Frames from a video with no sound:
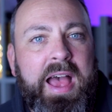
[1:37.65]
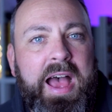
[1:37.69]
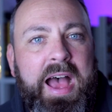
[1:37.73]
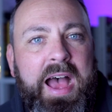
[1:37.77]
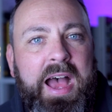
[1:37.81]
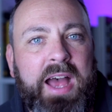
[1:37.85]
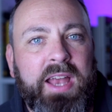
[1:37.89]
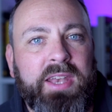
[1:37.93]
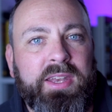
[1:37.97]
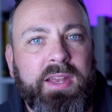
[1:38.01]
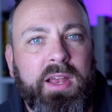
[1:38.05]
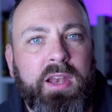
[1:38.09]

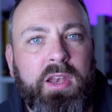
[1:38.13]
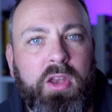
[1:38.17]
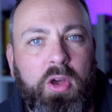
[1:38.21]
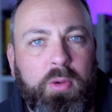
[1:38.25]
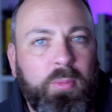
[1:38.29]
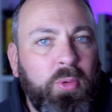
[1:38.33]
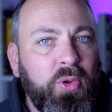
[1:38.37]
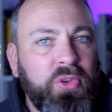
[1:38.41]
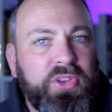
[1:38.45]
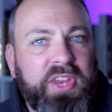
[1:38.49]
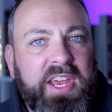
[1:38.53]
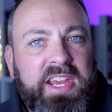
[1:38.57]
and a
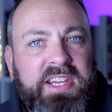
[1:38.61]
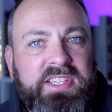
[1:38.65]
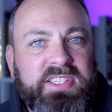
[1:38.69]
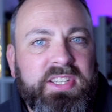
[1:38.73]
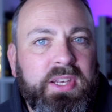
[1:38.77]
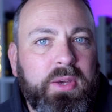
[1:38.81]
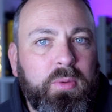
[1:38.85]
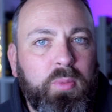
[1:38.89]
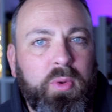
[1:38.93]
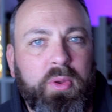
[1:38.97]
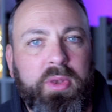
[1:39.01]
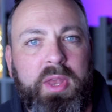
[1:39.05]
lot more
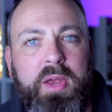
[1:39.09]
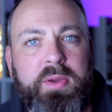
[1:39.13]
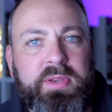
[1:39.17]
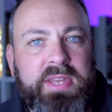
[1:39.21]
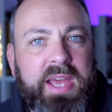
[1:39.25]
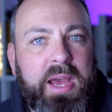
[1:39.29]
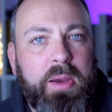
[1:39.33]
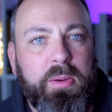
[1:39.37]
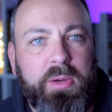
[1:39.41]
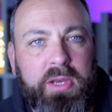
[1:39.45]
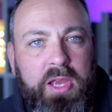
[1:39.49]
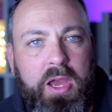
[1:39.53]
data will no
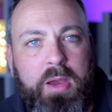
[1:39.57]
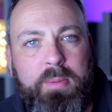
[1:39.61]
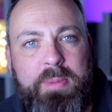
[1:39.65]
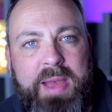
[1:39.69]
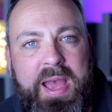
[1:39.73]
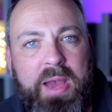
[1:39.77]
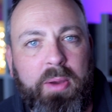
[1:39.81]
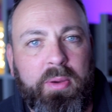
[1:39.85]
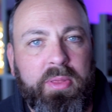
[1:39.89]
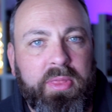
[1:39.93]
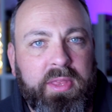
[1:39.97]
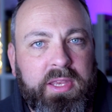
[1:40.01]
doubt come
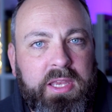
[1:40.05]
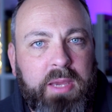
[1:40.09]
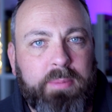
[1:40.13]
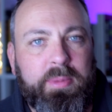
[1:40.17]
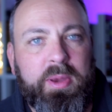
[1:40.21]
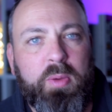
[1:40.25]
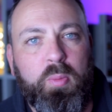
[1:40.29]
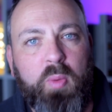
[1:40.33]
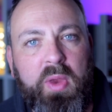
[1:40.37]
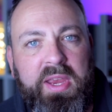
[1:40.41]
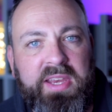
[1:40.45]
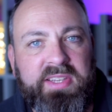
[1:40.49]
out in the
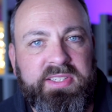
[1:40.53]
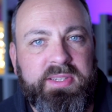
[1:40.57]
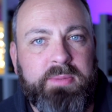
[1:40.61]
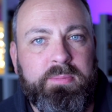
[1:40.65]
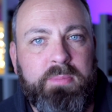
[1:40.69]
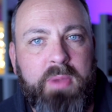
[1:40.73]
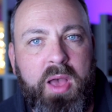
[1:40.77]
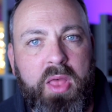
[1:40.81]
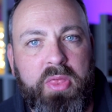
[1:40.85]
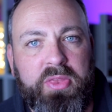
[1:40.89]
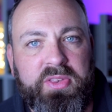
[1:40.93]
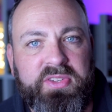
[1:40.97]
coming weeks
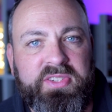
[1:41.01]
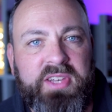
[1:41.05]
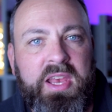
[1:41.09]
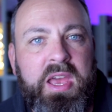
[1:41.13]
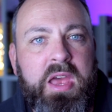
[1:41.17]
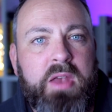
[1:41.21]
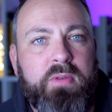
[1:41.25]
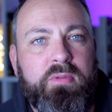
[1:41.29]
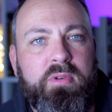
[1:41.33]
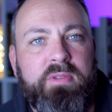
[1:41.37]
and months,